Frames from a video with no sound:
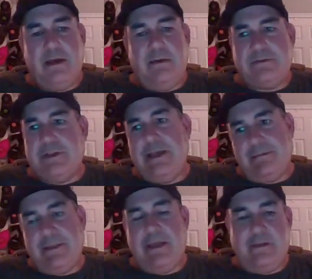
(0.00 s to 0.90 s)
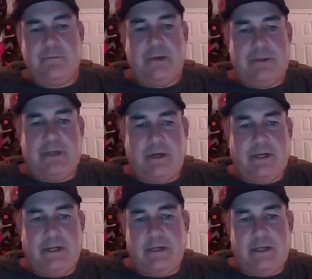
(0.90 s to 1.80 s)
I was like, he's probably carrying
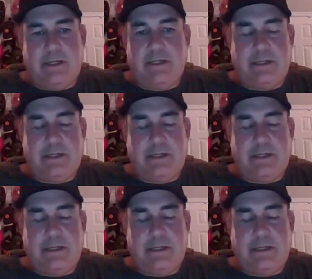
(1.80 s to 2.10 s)
a gun in it.